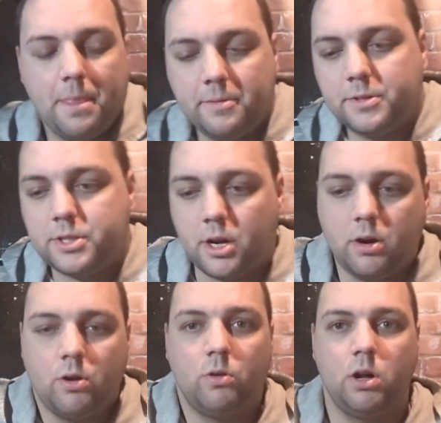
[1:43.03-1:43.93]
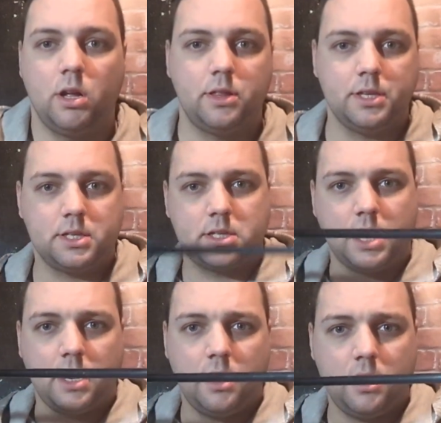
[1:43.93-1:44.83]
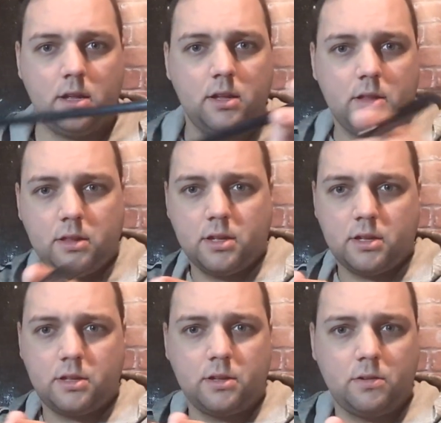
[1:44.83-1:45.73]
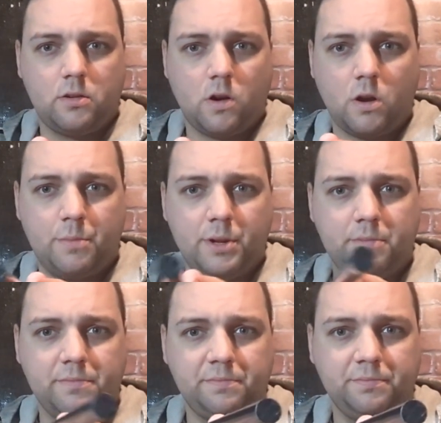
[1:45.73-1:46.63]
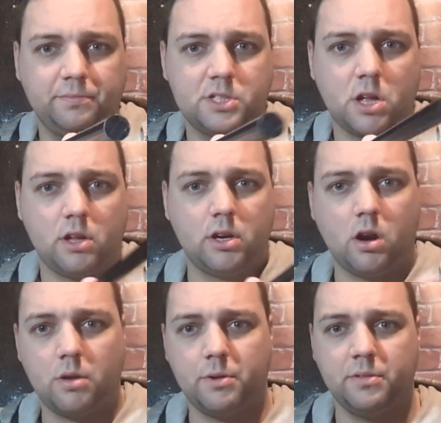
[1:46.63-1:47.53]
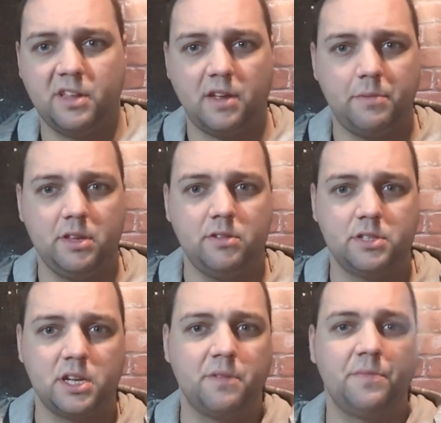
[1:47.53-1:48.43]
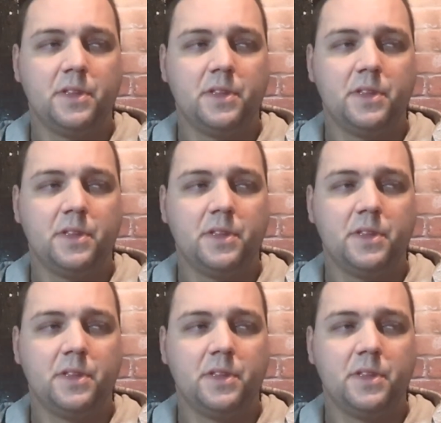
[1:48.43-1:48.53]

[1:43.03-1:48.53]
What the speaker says: So this is kind of the carbon, solid carbon that I've been using.